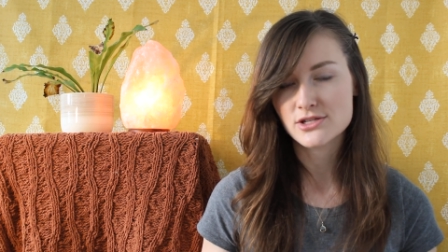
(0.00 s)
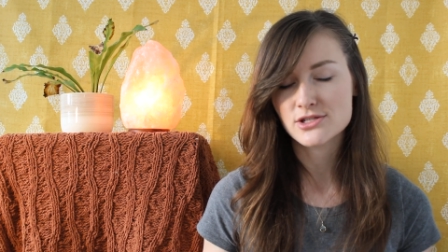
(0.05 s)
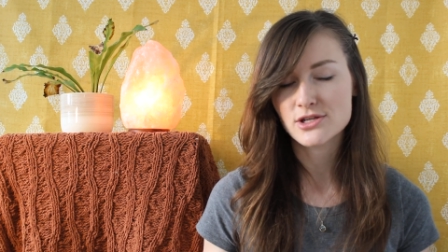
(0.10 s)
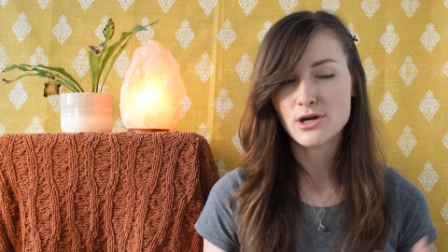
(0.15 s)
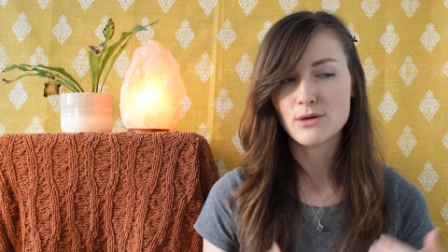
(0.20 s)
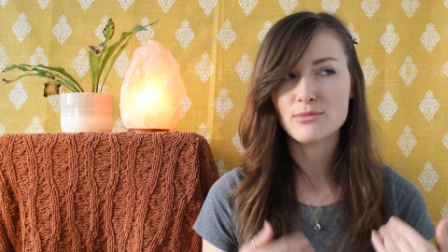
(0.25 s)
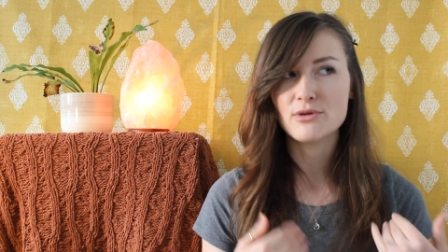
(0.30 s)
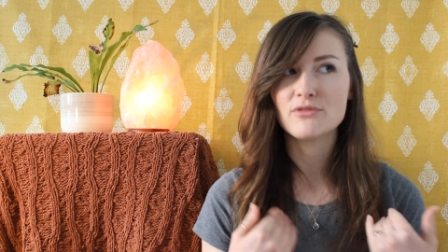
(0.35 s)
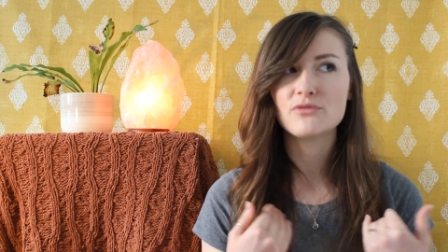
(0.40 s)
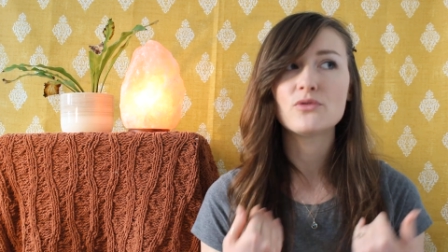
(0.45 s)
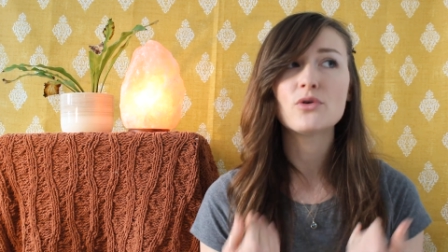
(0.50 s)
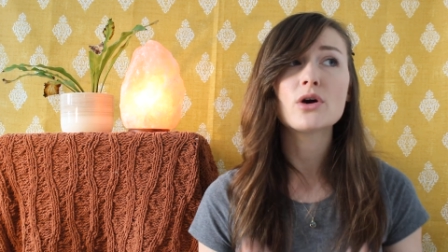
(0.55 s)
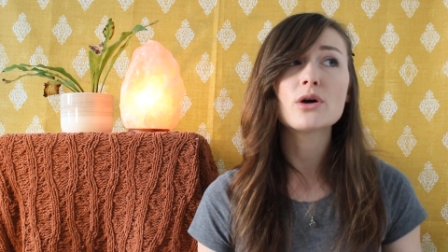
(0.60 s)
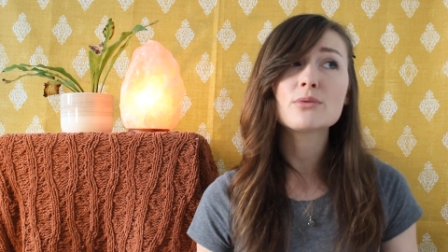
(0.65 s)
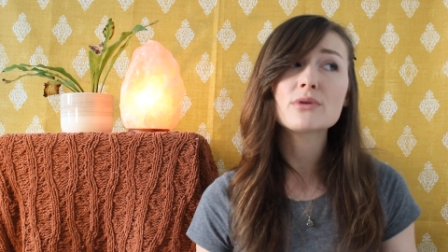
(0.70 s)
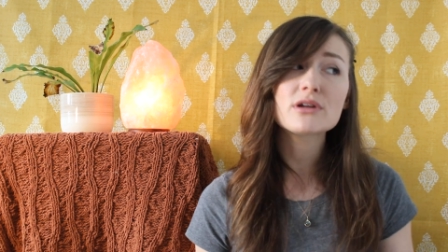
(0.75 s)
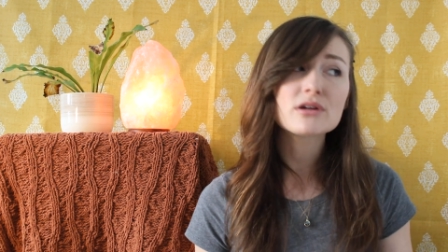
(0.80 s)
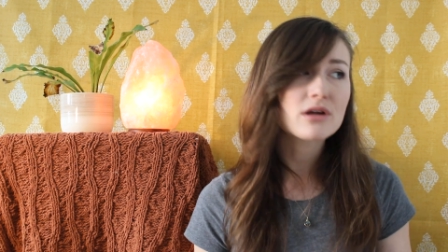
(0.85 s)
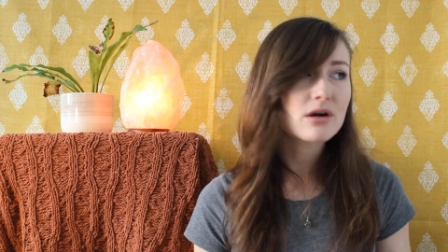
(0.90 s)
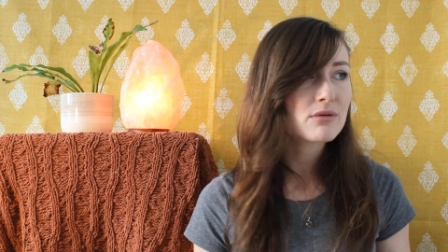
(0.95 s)
So before
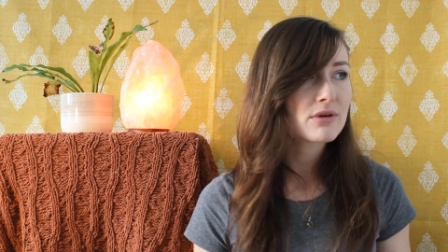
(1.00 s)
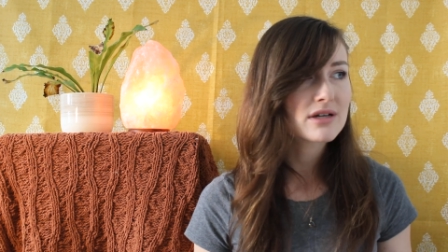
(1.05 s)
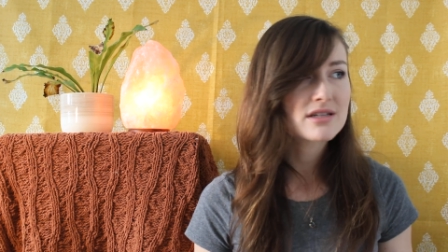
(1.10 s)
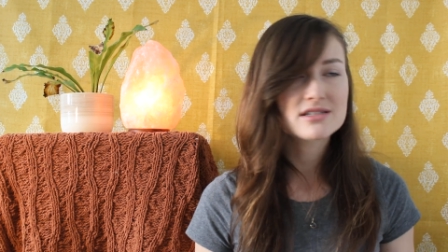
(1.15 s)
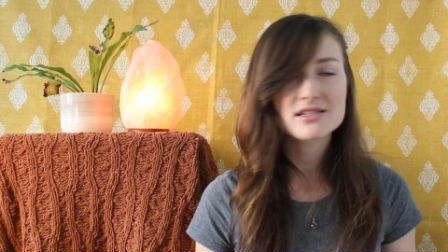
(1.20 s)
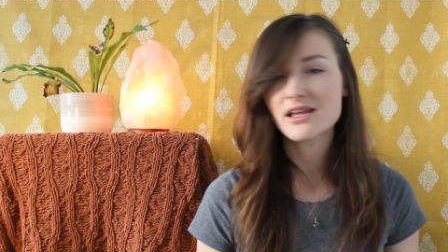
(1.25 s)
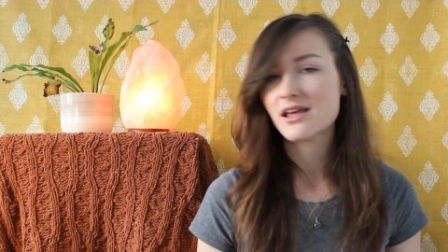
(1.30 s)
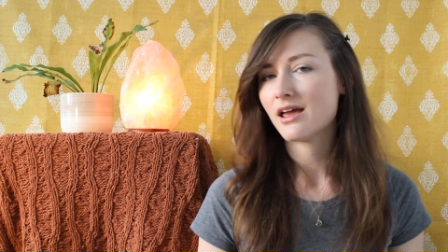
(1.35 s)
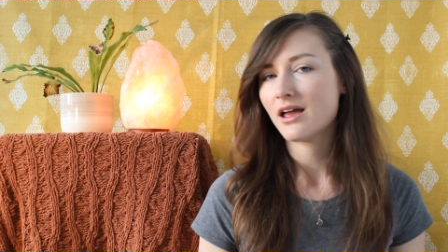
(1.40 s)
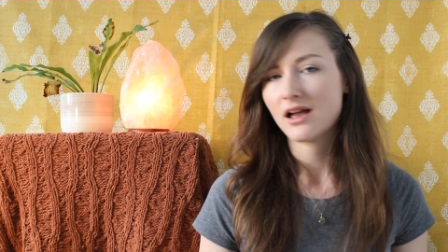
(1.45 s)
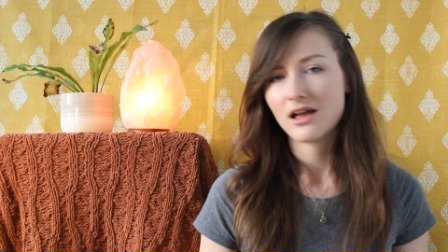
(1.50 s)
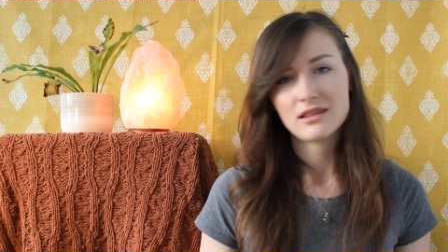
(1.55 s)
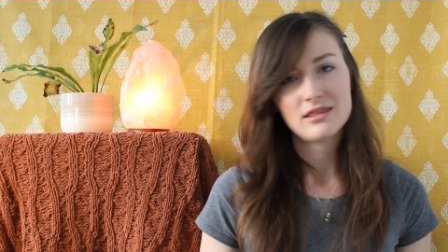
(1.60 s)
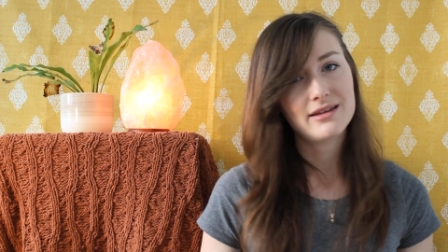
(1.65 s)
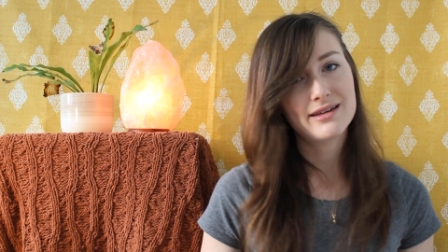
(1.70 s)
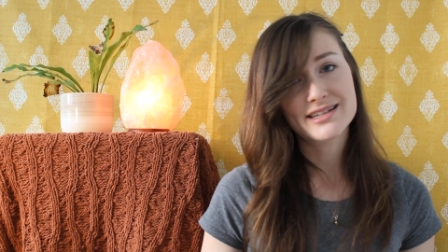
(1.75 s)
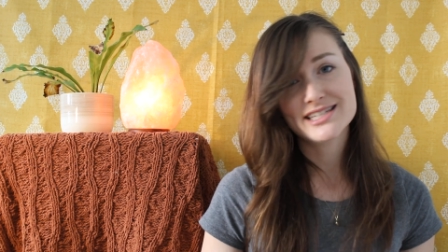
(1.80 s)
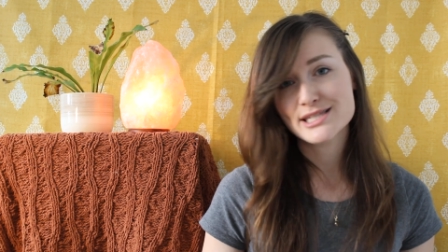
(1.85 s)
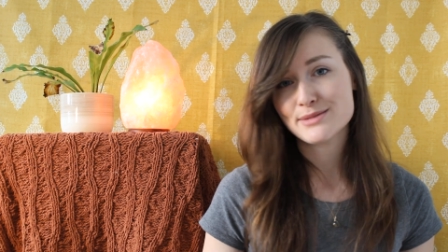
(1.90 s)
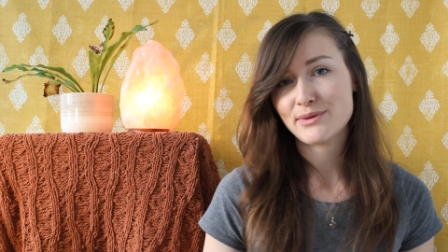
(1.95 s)
we know it,
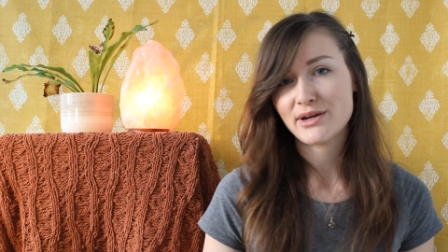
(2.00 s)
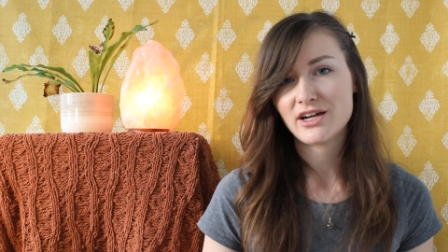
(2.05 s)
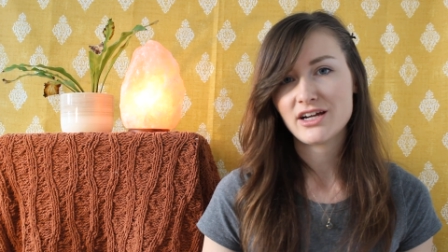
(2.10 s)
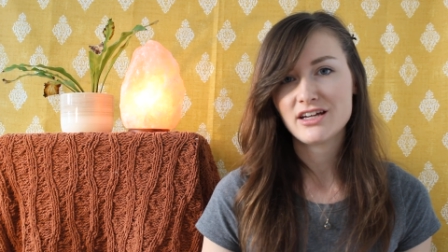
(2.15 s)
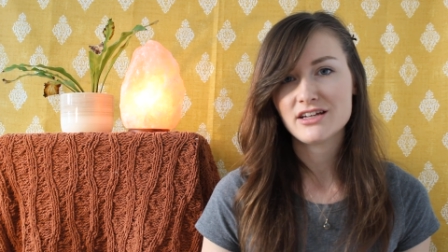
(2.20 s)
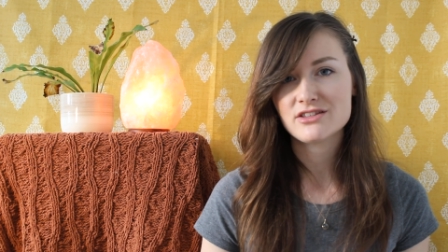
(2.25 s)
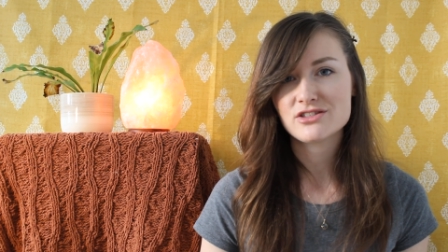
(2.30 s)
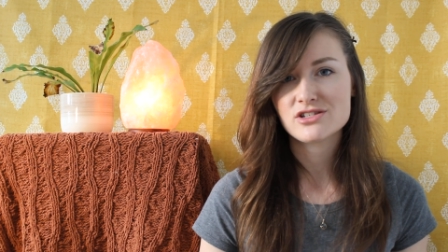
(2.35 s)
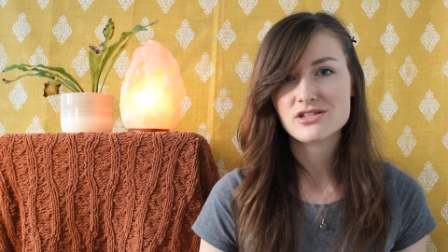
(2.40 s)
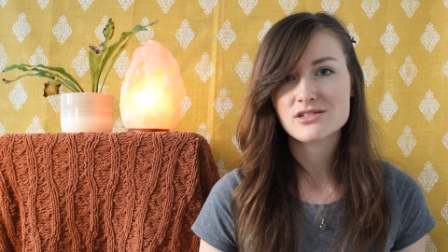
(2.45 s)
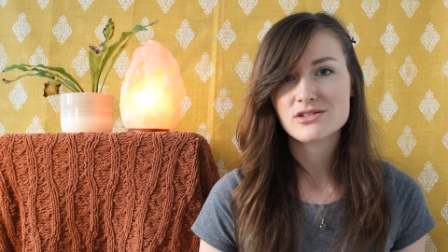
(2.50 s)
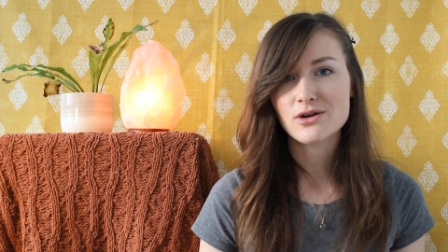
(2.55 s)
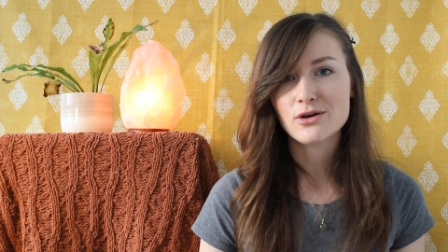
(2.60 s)
the experience is